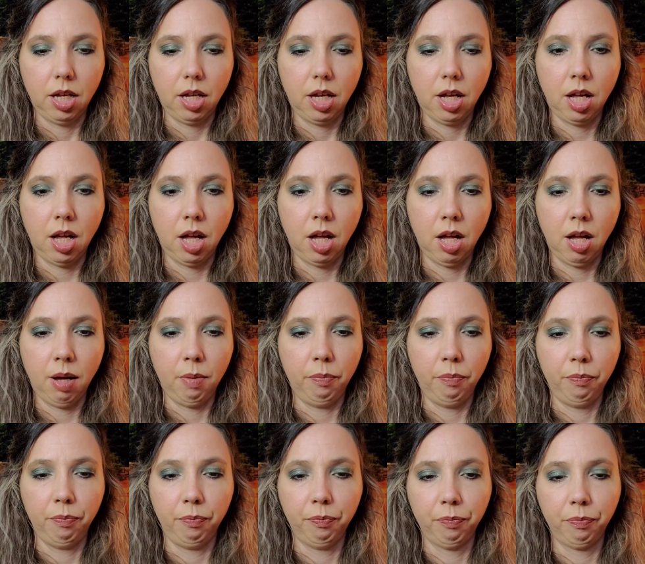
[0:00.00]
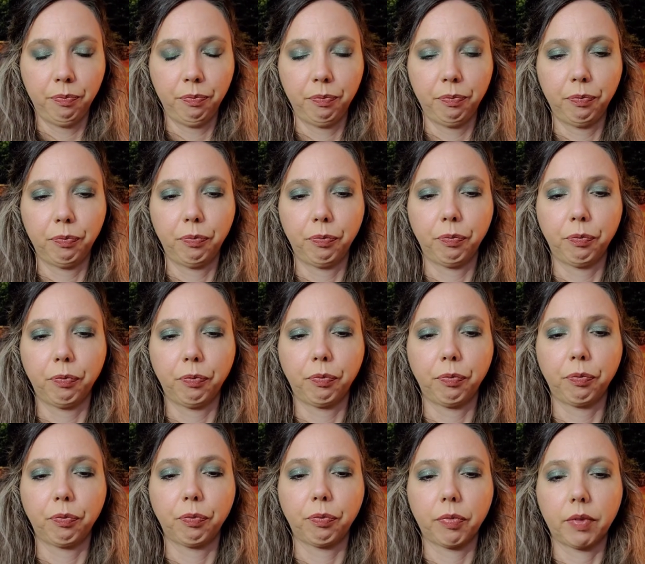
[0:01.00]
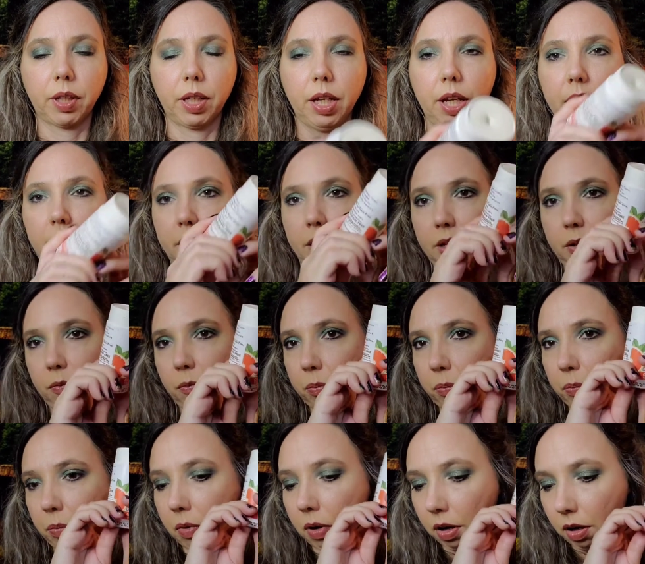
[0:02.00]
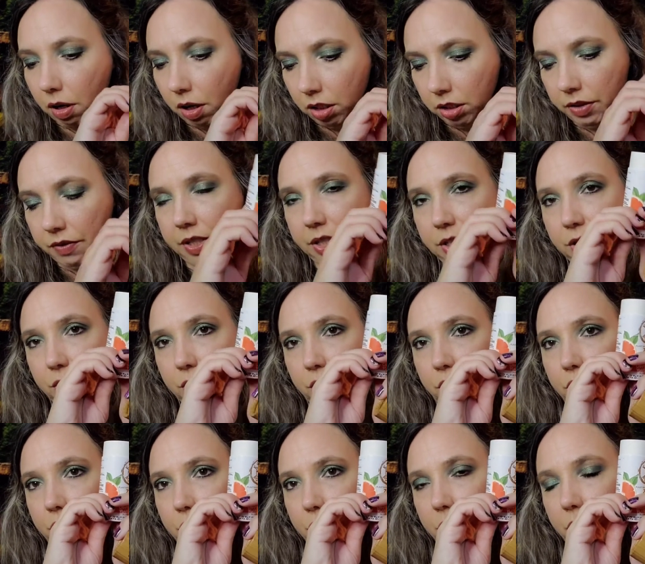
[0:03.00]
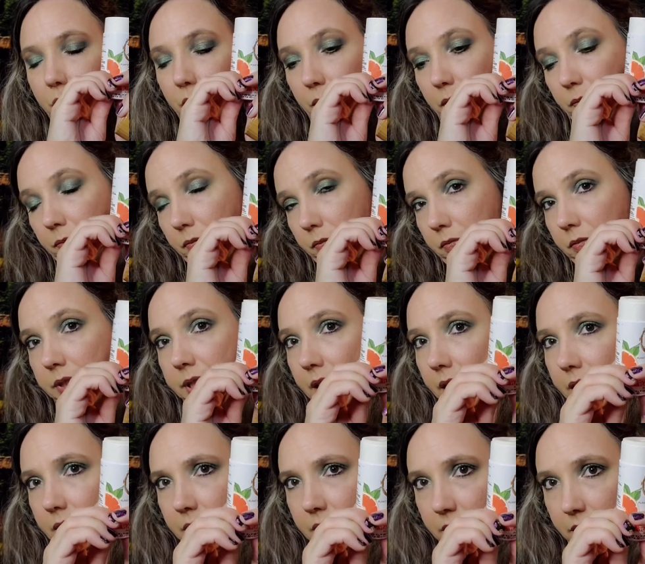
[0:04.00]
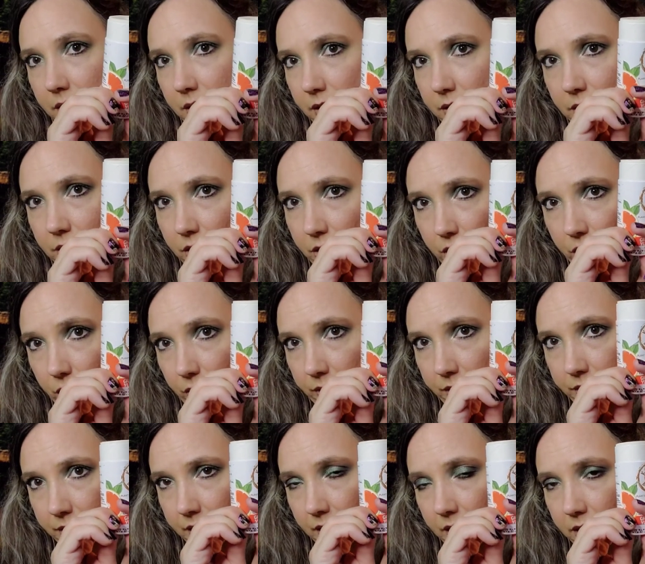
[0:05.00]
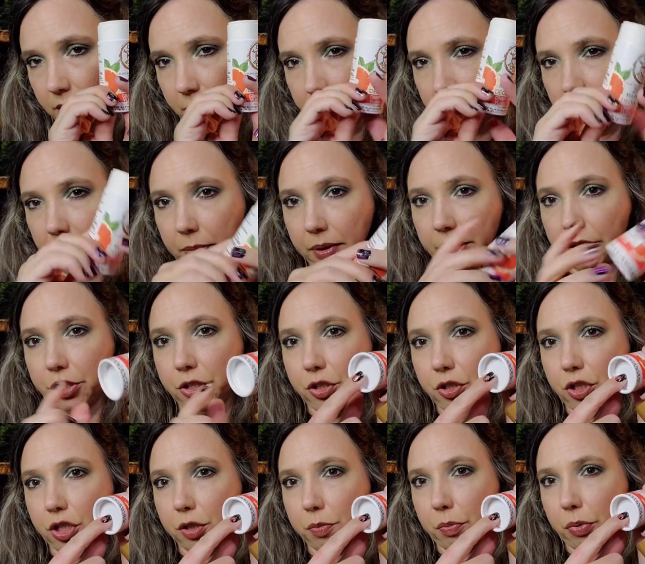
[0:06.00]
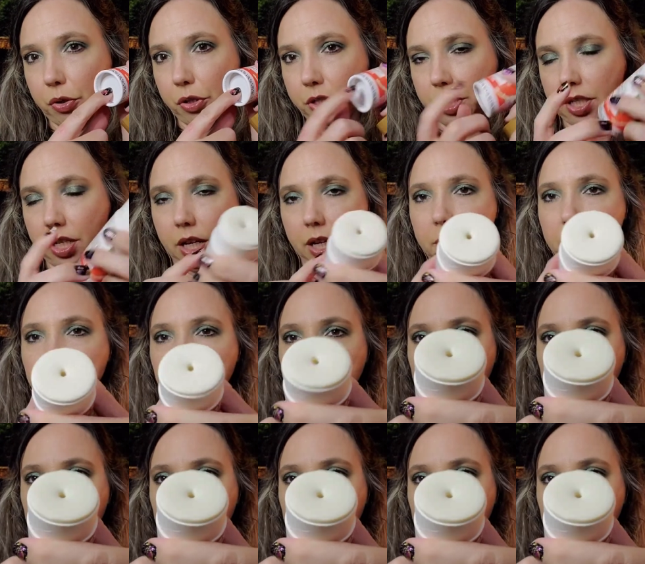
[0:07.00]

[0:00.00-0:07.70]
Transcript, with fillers: Um, and in all of these, you just, or yeah, the, the deodorants and the body butters, you just push it up